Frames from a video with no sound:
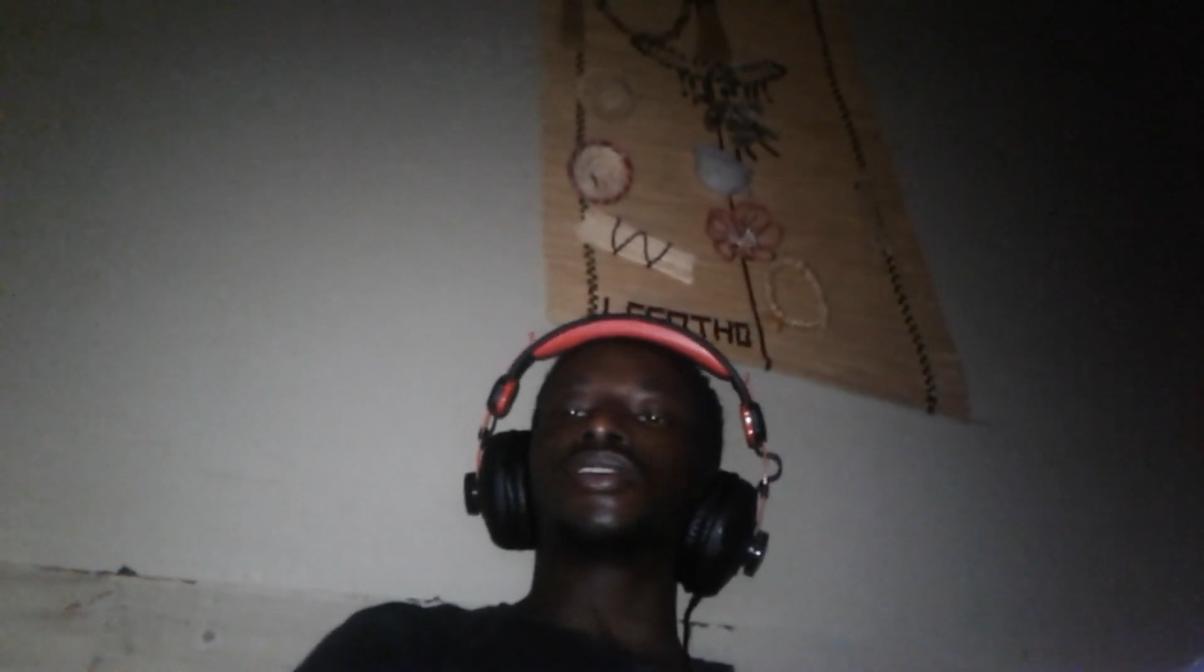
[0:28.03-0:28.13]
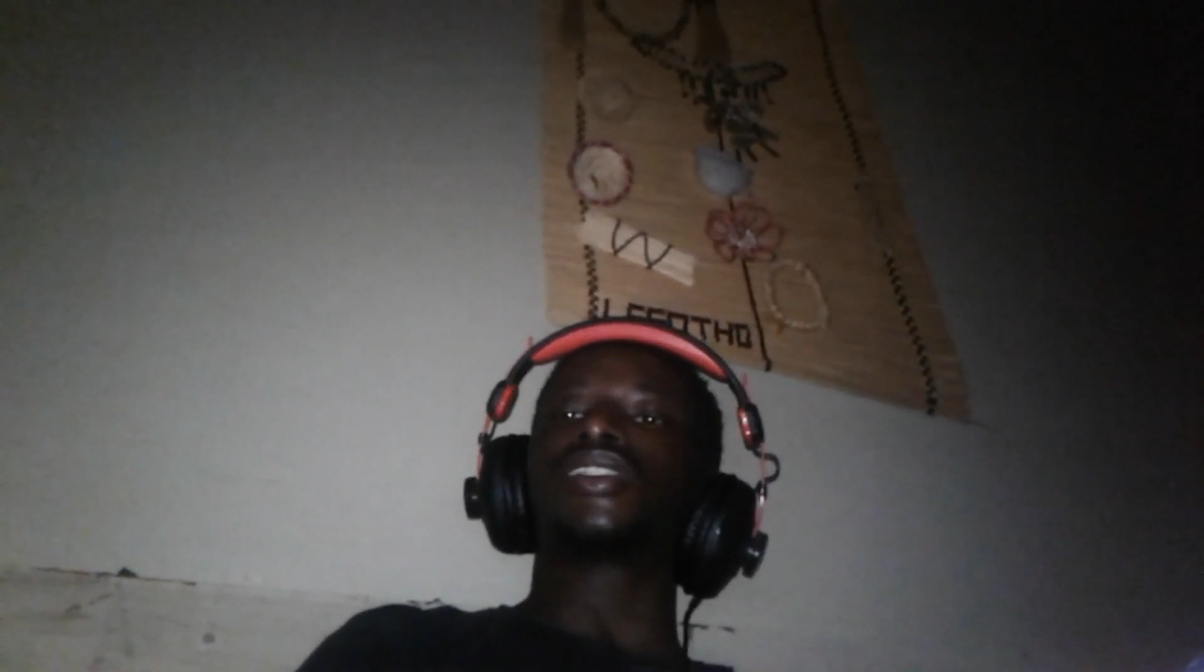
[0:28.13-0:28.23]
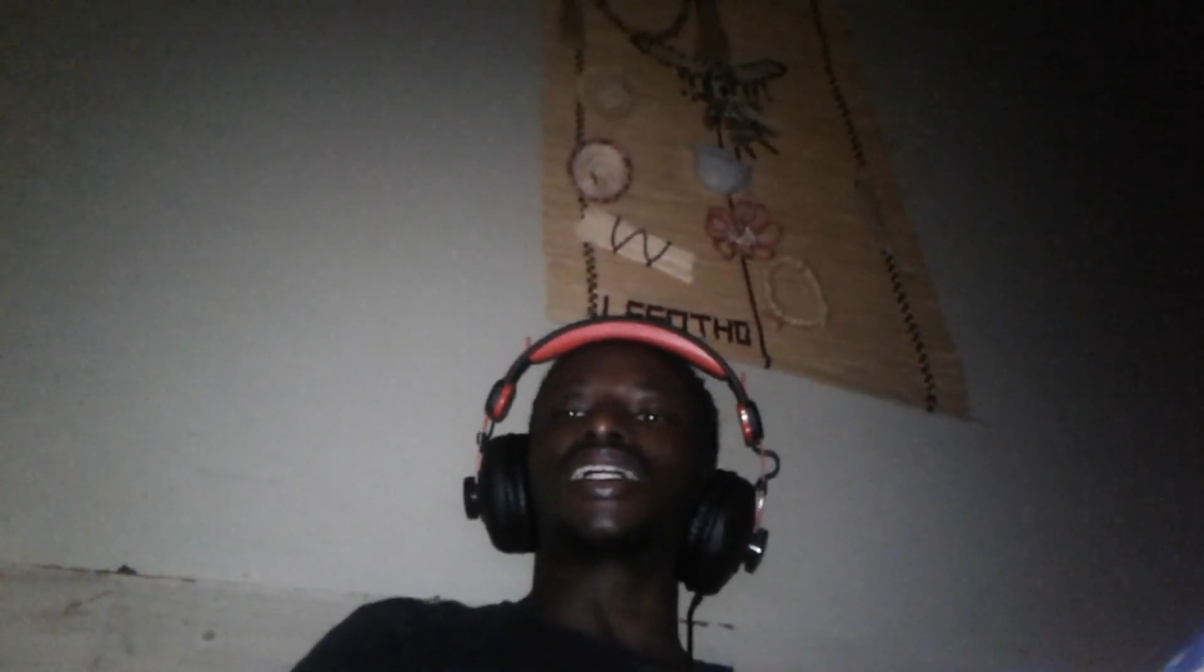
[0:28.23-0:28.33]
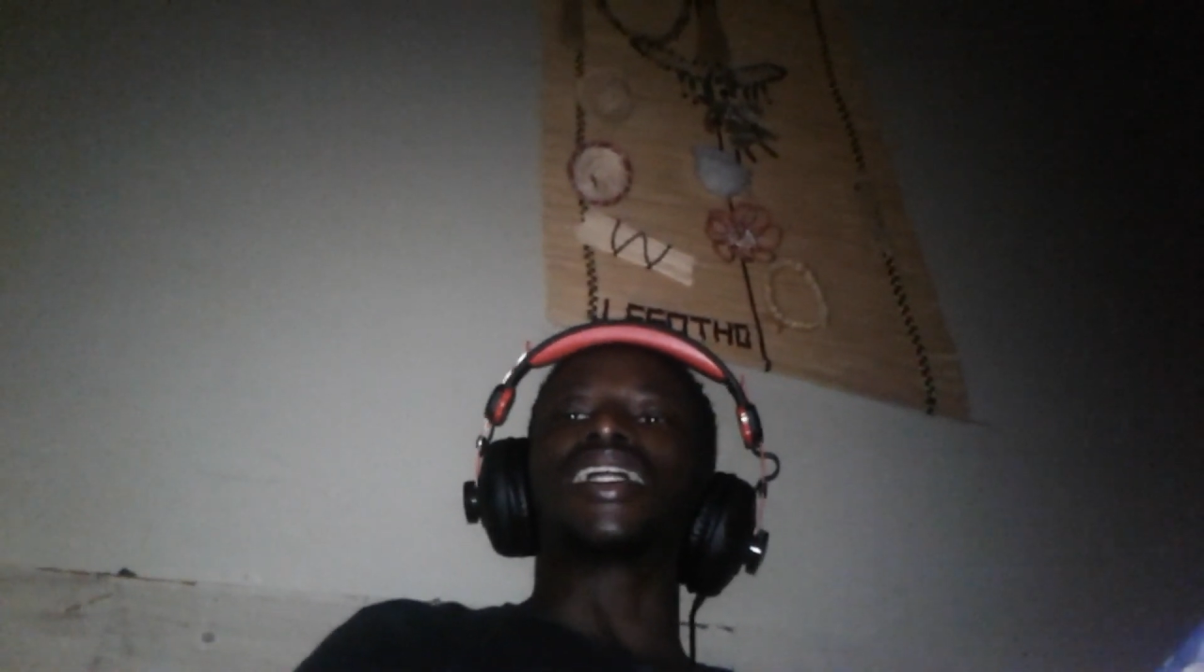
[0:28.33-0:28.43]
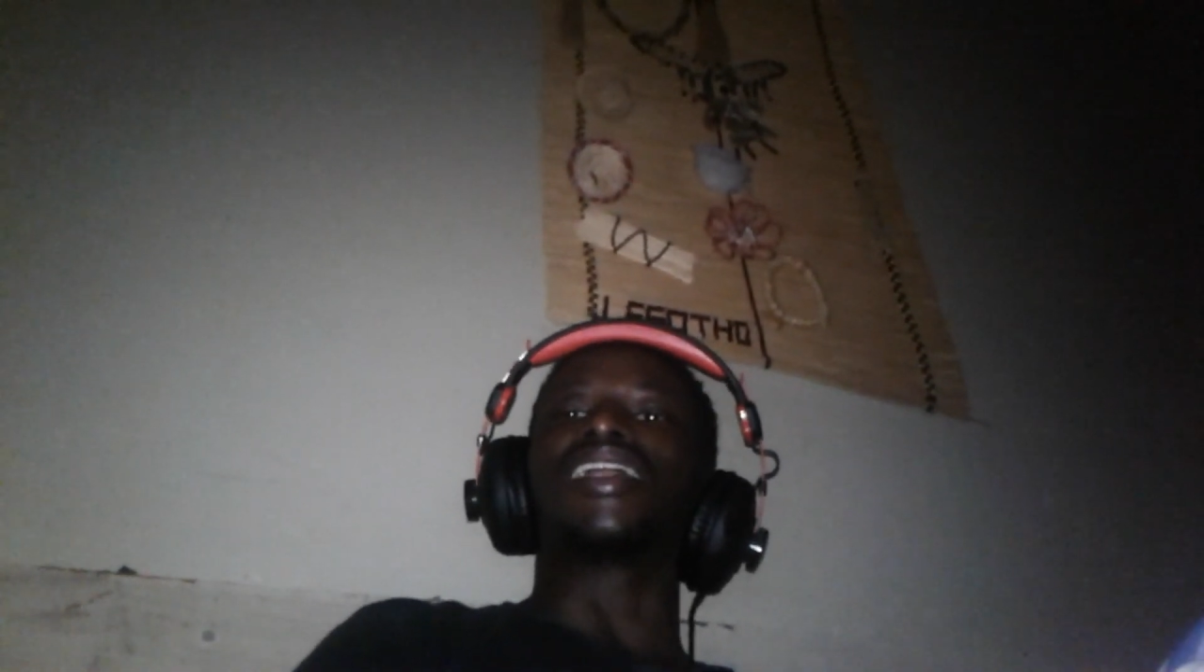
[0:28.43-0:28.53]

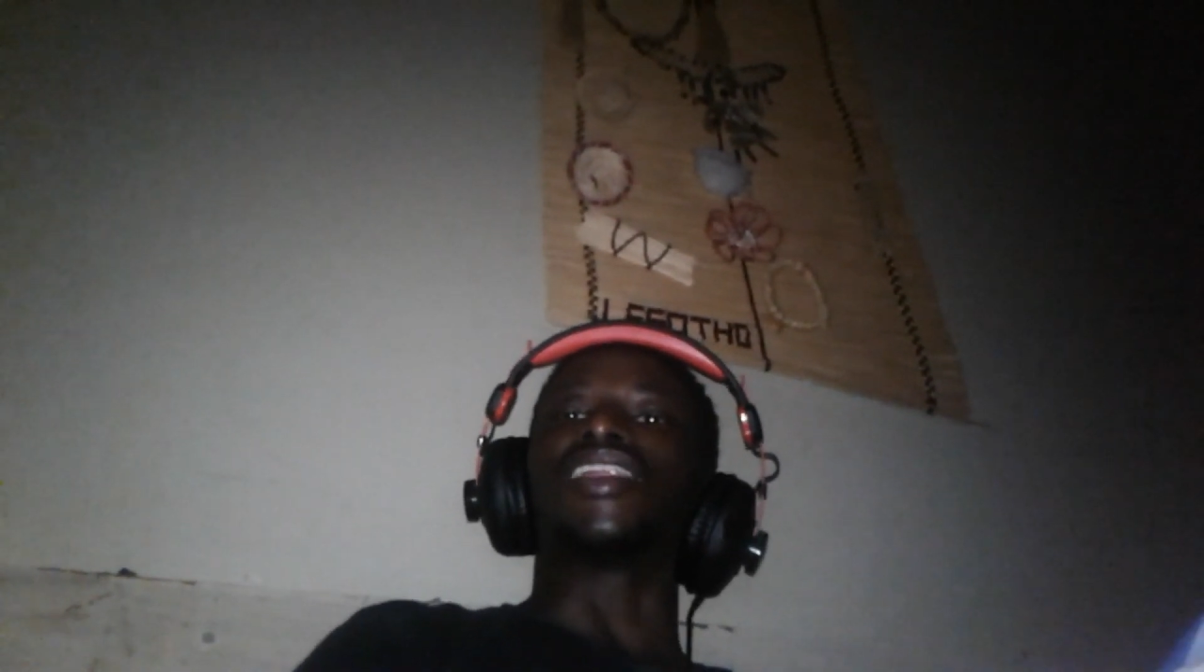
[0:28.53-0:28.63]
looks like a,